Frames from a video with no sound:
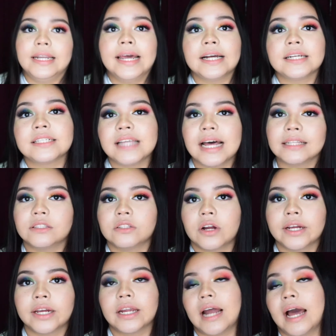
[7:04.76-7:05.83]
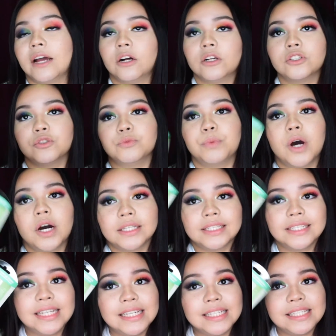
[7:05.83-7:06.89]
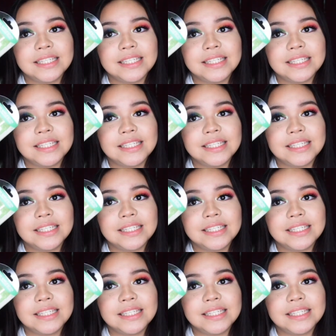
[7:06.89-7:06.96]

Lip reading: Next, at Target, I also bought this.